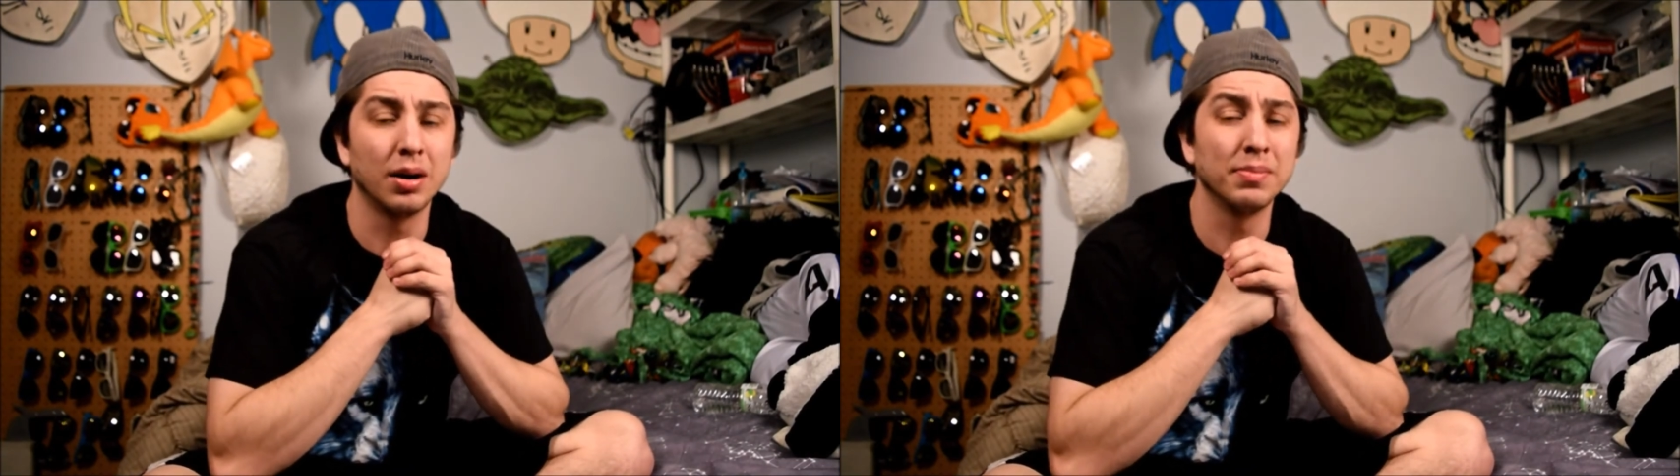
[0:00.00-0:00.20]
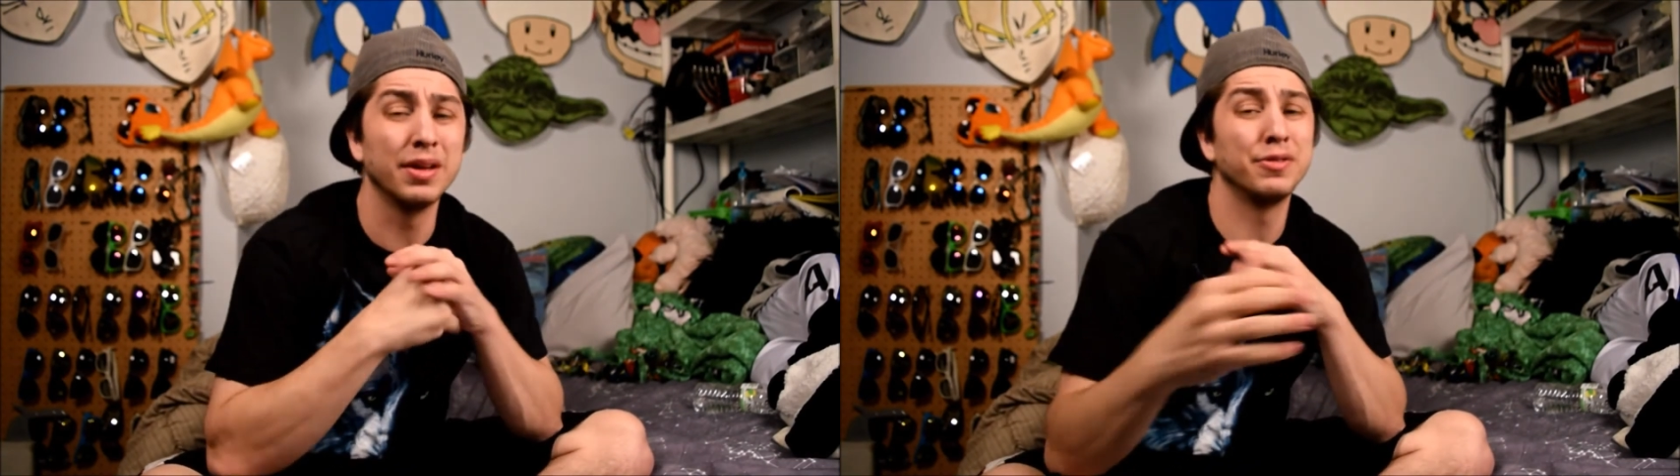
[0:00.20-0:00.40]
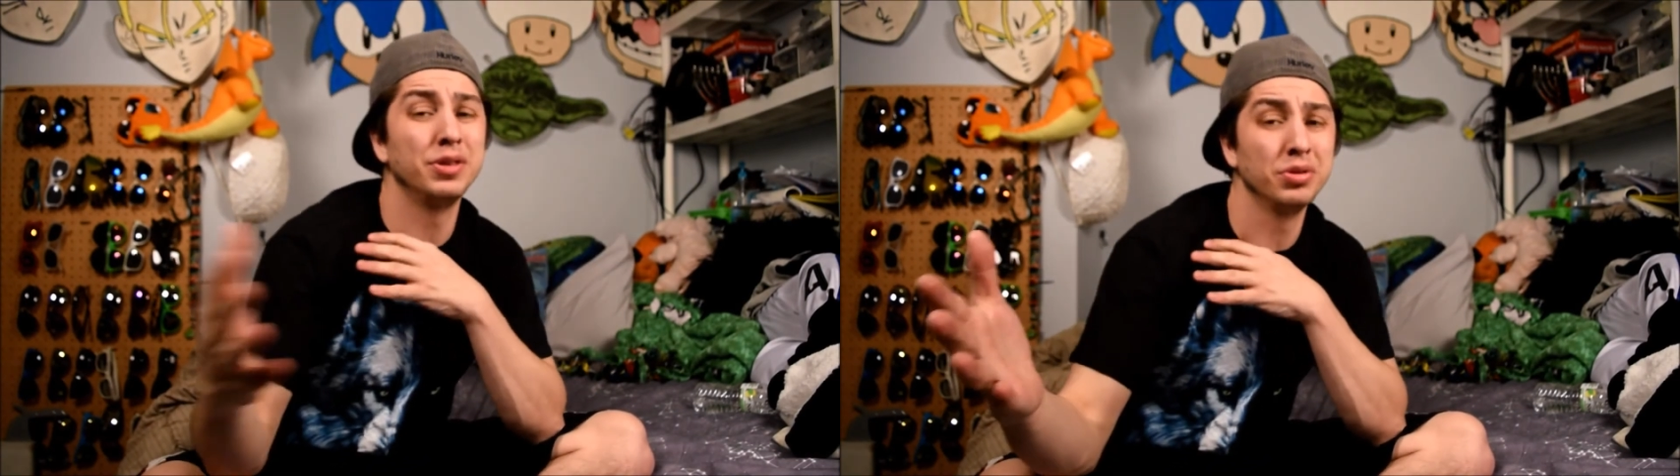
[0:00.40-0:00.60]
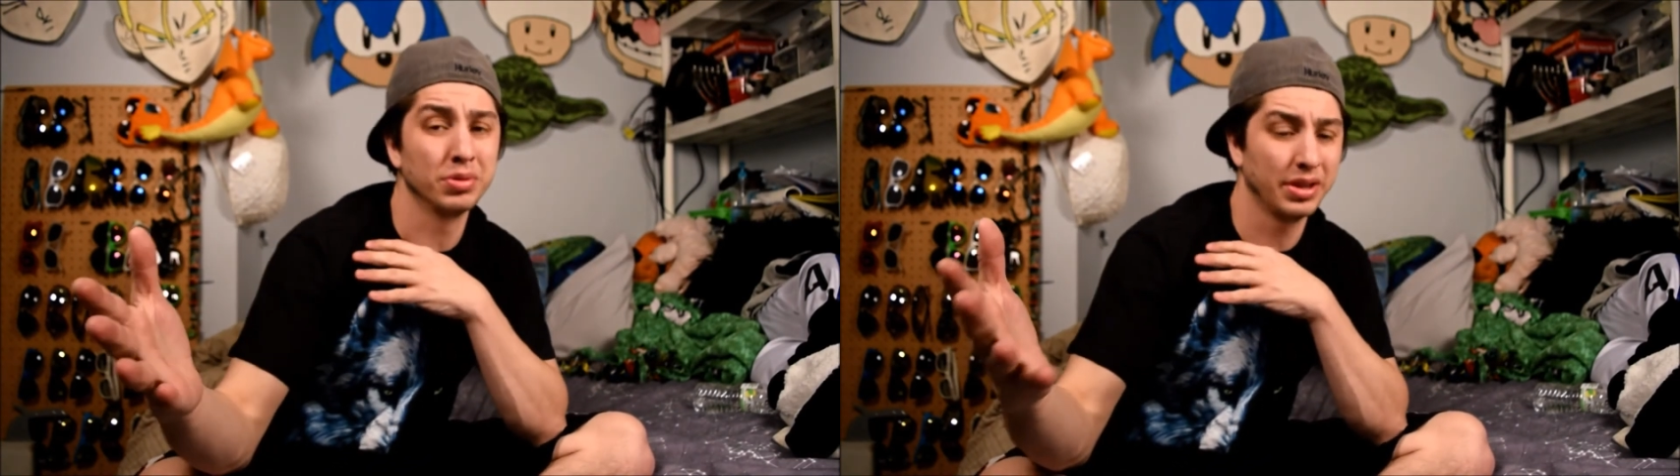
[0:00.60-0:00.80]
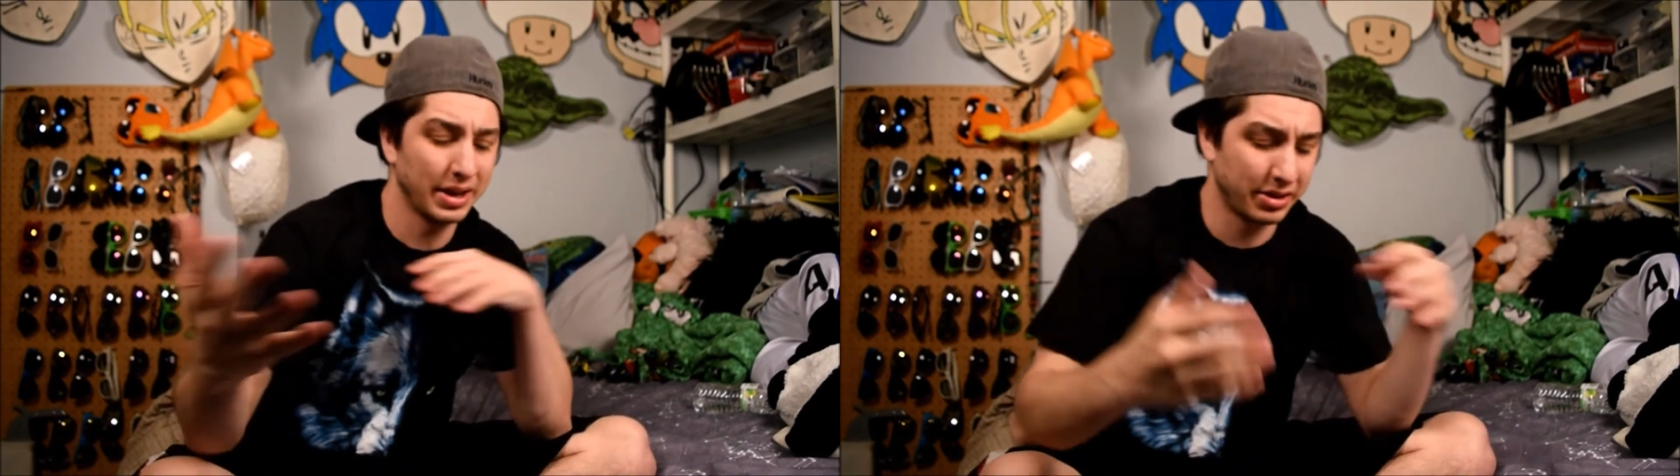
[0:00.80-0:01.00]
if you
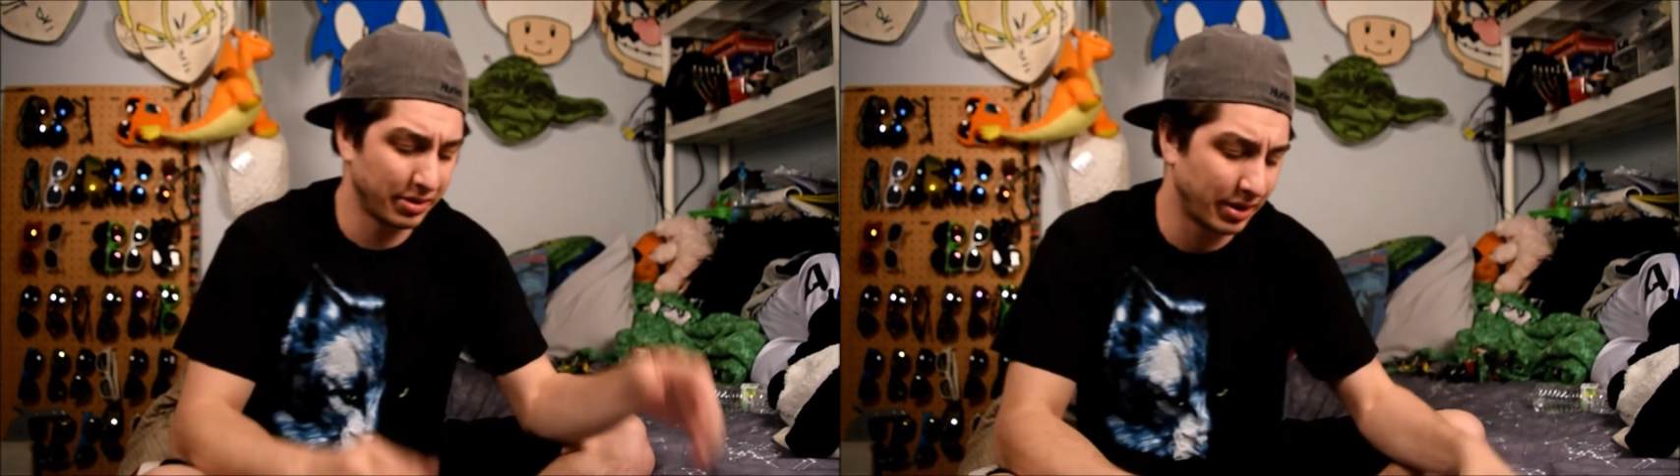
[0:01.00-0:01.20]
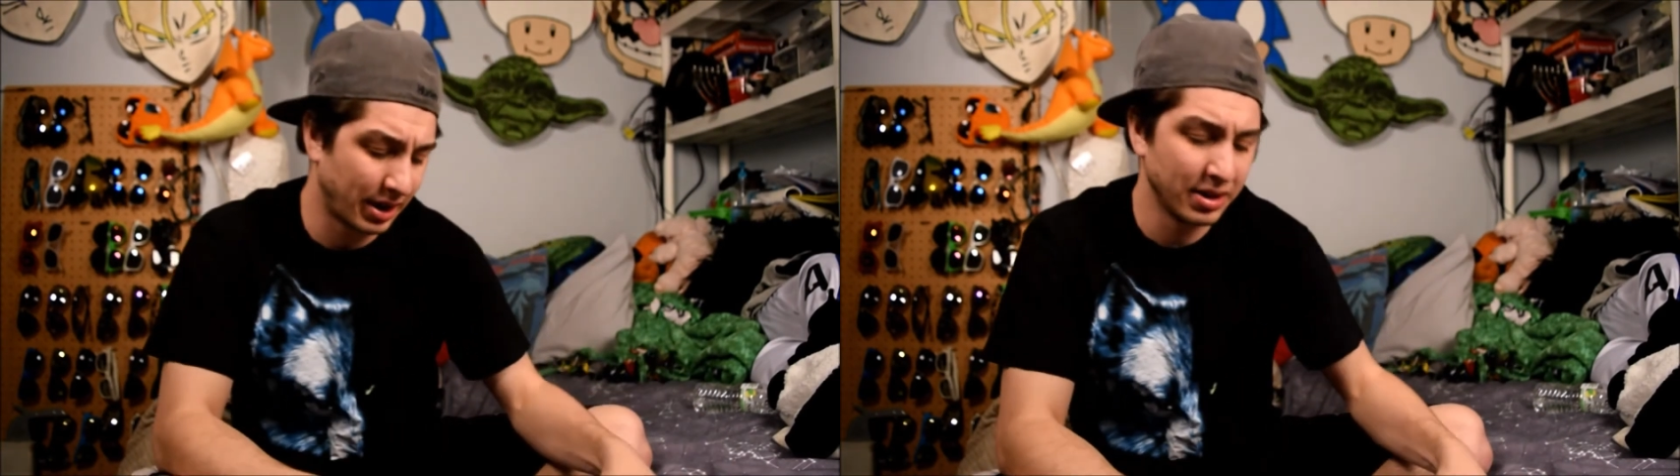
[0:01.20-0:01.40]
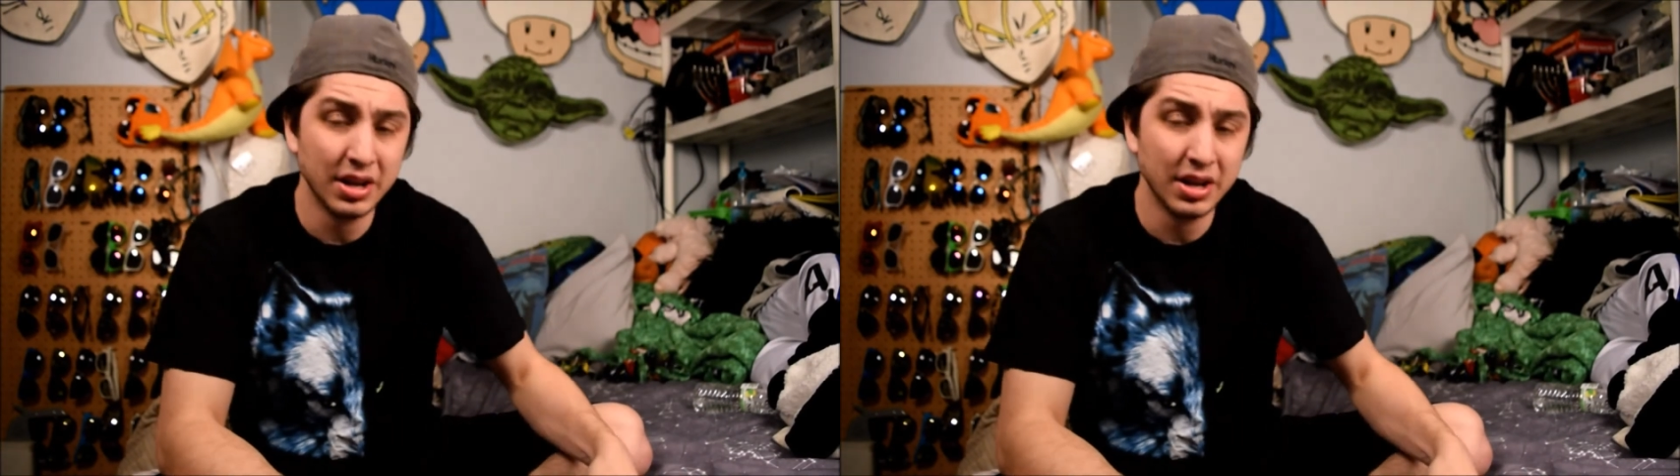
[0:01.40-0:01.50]
would like it or not.